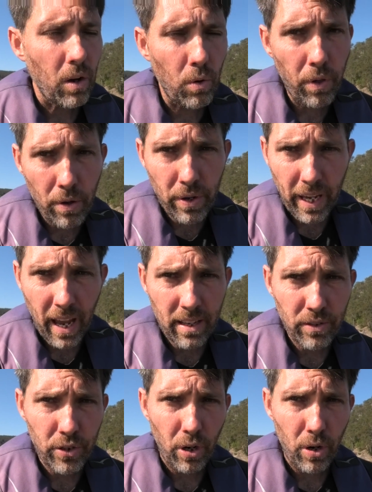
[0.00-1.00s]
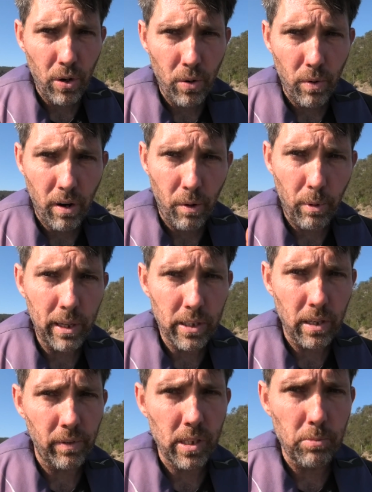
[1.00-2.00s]
although you can tow a
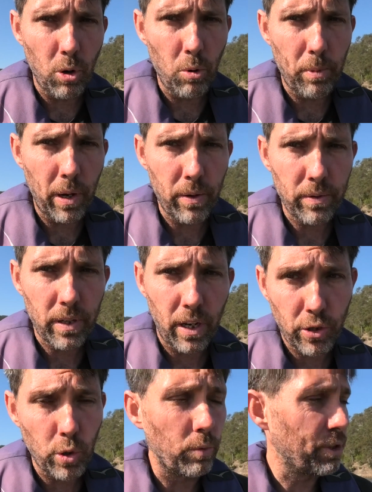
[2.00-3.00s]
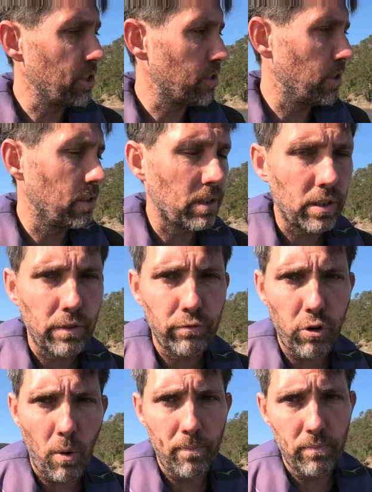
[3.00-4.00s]
relatively small boat a short distance
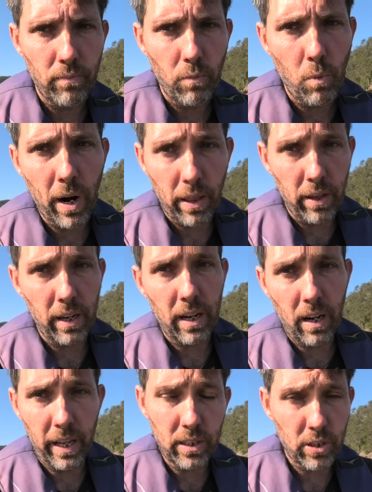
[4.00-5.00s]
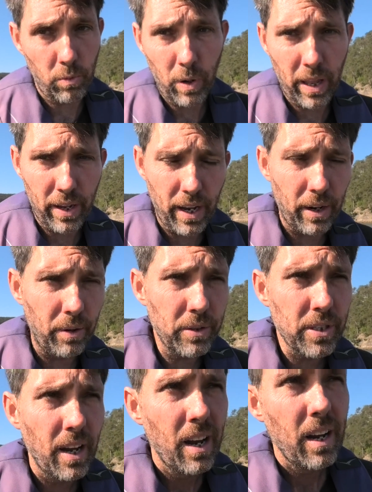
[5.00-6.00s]
from one of the cleats, one of the
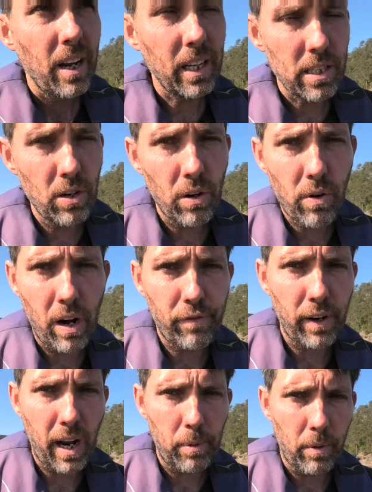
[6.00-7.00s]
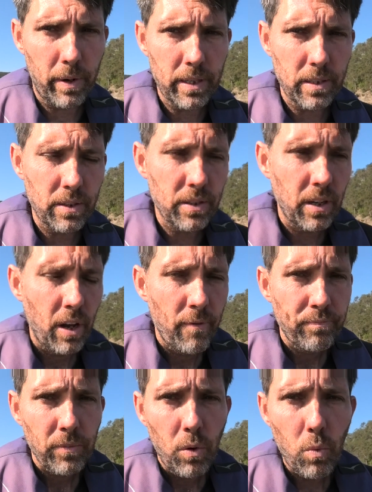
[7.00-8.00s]
gunnels, it's not great for a couple of reasons.
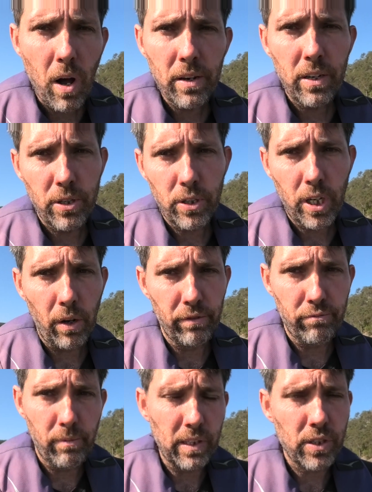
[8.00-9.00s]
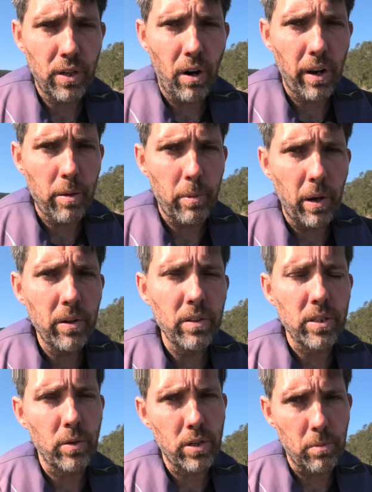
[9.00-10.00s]
One is you're towing from one side of the
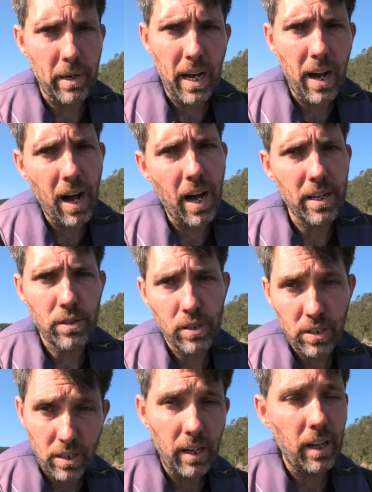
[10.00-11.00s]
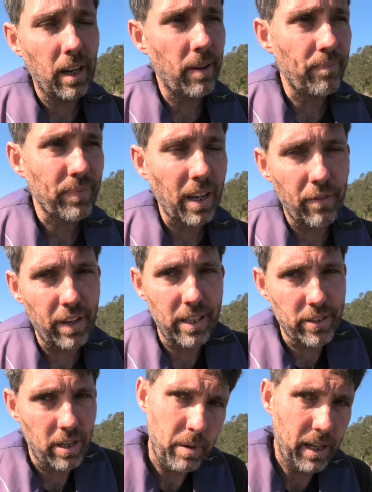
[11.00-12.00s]
boat, so it's going to be harder to steer,
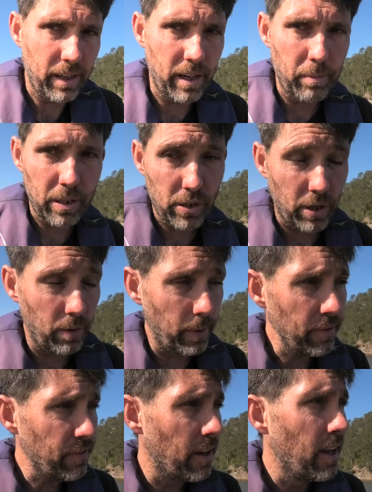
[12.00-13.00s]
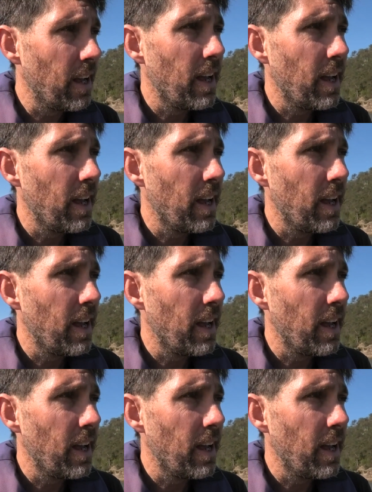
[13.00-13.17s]
everything's going to be a little bit skew-if,